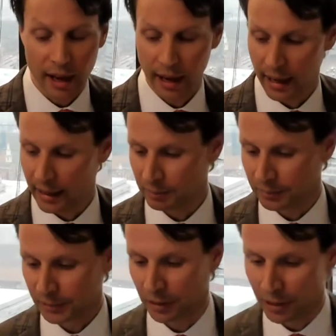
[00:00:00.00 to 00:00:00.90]
So
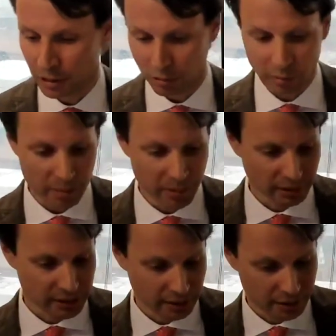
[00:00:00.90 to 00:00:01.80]
those will be
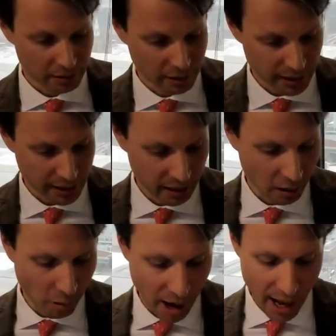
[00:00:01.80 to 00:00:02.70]
built into an
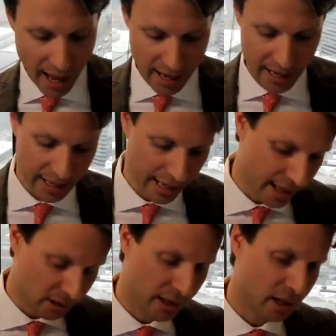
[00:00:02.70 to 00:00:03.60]
LOI. And again,
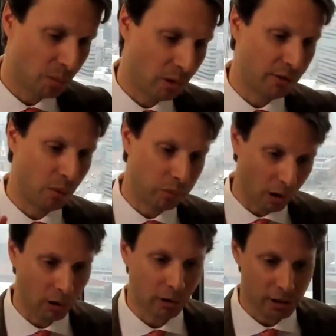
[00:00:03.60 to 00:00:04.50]
that's more of a
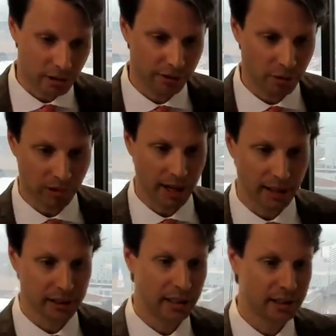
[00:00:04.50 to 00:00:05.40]
broker-driven
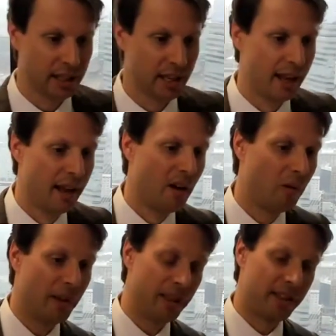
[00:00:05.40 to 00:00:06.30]
process
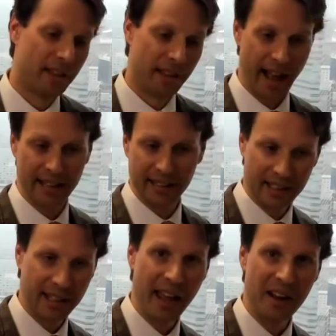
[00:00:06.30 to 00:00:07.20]
with, as I
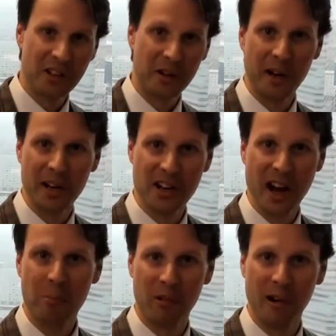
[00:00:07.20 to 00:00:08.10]
say, attorney
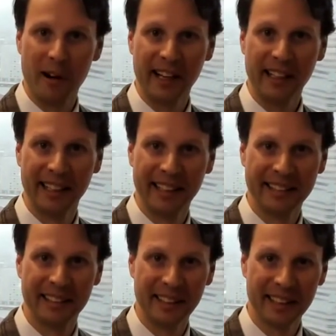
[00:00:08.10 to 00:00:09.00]
chaperoning
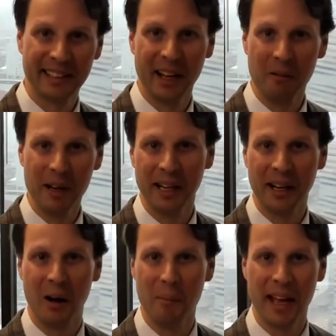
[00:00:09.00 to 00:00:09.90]
to the extent we
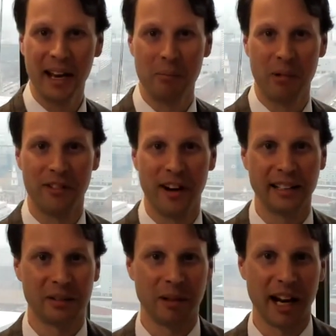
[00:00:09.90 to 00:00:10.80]
can come in and
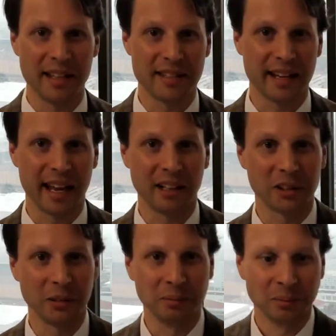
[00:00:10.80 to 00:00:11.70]
provide some guidance and
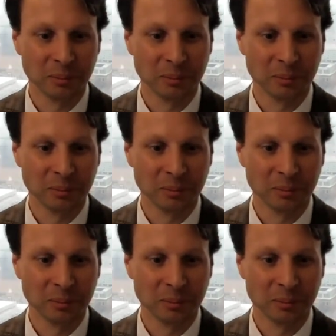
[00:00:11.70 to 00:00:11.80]
counsel.